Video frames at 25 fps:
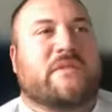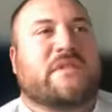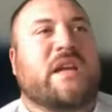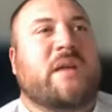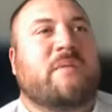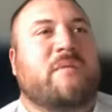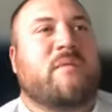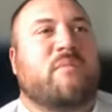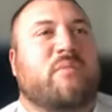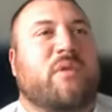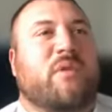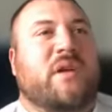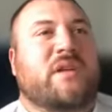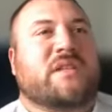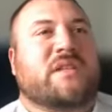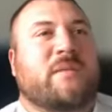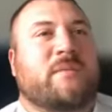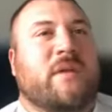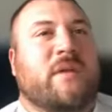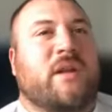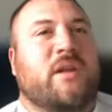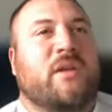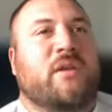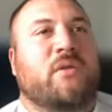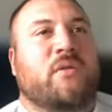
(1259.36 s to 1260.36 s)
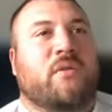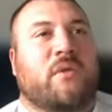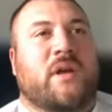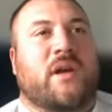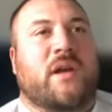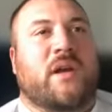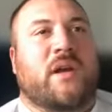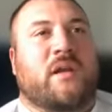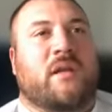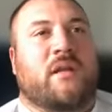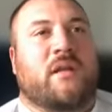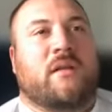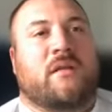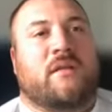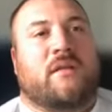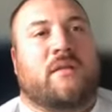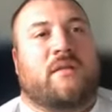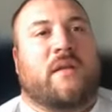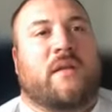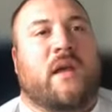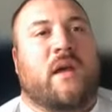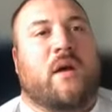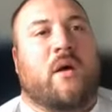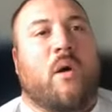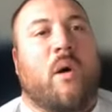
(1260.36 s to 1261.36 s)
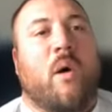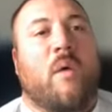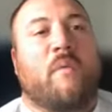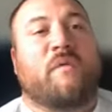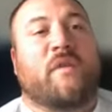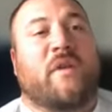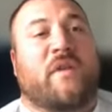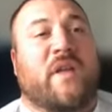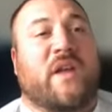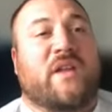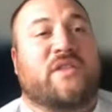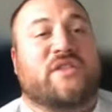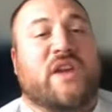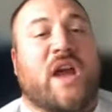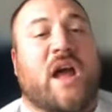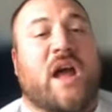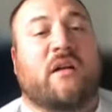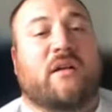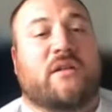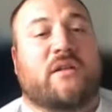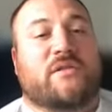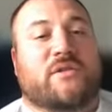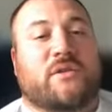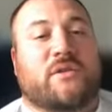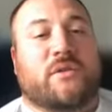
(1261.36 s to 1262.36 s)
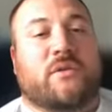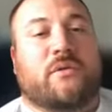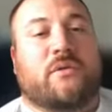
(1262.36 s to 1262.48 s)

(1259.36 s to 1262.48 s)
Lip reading: time you bring somebody new in, hopefully they challenge you